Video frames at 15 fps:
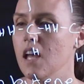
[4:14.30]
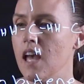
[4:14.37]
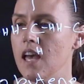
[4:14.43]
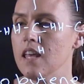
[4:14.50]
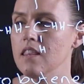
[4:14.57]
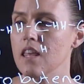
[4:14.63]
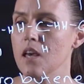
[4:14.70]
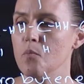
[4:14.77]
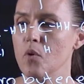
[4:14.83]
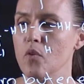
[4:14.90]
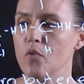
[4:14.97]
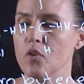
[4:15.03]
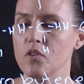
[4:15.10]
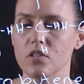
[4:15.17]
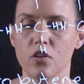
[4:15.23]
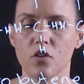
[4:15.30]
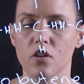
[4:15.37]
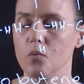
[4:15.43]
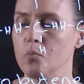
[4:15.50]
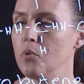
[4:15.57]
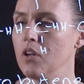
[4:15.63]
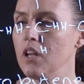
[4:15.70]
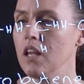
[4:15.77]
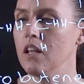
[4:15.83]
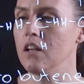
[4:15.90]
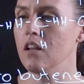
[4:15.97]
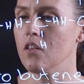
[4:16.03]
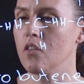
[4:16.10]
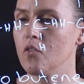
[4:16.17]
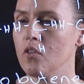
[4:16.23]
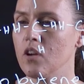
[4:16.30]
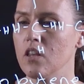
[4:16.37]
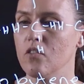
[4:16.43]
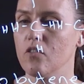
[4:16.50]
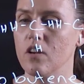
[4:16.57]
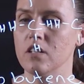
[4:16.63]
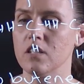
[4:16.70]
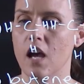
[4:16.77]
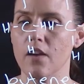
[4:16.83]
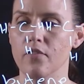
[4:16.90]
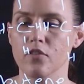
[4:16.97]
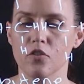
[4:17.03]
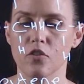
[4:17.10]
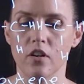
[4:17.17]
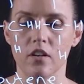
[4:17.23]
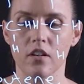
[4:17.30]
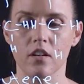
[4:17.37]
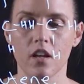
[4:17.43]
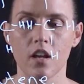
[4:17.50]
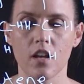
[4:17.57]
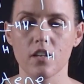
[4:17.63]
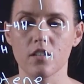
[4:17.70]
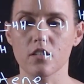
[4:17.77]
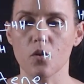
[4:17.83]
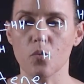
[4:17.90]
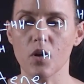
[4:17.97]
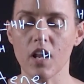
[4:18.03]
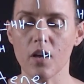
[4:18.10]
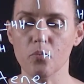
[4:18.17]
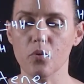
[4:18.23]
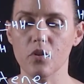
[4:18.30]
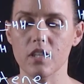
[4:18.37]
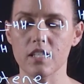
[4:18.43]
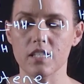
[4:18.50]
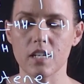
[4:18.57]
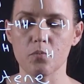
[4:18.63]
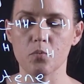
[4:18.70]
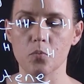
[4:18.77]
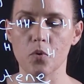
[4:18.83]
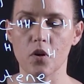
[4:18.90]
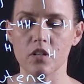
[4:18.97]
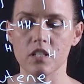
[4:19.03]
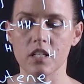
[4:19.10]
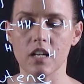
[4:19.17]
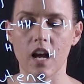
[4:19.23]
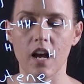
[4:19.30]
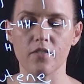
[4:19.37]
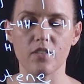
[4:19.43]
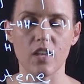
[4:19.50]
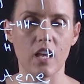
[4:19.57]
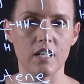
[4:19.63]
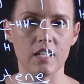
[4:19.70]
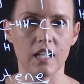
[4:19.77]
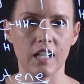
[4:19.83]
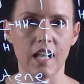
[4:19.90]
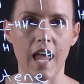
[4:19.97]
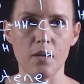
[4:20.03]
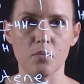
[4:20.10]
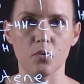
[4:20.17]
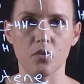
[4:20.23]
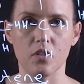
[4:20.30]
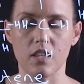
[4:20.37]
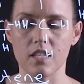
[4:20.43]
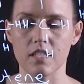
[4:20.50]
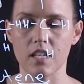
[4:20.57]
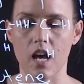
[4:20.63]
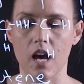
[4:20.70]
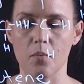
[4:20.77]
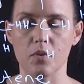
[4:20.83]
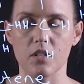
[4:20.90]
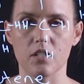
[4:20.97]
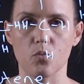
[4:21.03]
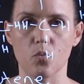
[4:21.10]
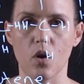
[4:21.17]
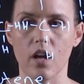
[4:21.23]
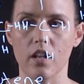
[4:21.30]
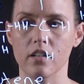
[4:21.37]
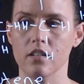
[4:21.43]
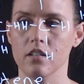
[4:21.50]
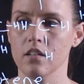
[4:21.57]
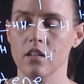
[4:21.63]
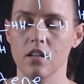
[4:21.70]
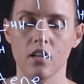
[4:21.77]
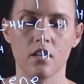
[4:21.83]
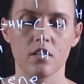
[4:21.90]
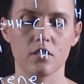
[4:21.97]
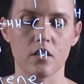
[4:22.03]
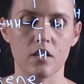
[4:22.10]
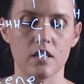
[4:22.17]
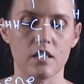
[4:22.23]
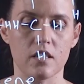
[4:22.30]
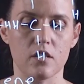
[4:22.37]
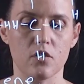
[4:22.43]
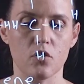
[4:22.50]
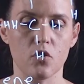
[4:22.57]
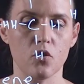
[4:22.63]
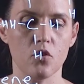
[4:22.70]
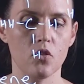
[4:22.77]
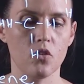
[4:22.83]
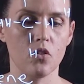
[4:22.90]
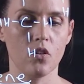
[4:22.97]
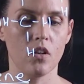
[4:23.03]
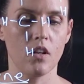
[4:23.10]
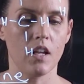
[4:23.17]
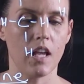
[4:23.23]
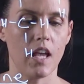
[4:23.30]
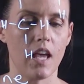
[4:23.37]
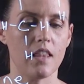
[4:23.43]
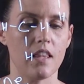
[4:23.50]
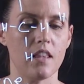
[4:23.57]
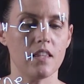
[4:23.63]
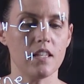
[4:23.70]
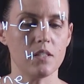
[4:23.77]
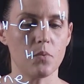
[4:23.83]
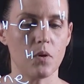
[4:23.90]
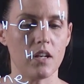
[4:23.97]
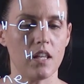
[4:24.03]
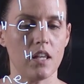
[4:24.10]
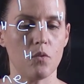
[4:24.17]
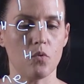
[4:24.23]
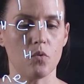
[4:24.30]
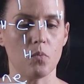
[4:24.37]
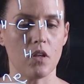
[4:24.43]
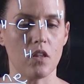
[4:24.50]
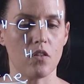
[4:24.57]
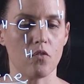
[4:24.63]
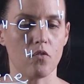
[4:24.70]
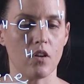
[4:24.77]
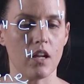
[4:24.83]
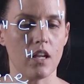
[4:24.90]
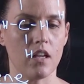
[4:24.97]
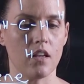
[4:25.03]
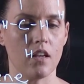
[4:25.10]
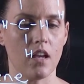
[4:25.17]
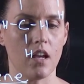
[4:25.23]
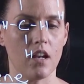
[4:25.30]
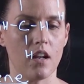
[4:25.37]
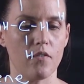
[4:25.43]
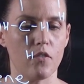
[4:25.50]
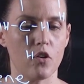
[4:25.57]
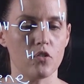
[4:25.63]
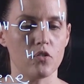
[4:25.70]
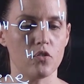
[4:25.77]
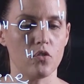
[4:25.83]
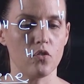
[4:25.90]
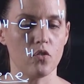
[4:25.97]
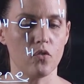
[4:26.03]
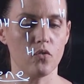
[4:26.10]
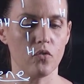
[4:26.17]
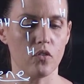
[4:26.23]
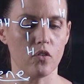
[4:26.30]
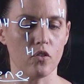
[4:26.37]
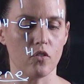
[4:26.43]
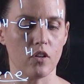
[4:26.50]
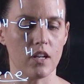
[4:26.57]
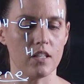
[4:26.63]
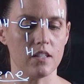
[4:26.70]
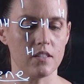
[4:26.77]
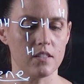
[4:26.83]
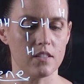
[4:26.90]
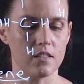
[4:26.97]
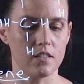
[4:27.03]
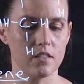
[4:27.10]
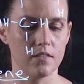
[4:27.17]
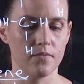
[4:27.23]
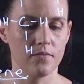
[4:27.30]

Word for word: And then we've also got to put in 3,3-difluoro. So when I put this double bond in, I've labelled this carbon as 1. So this is 2, and then this one here would be three, and I've got two fluorines.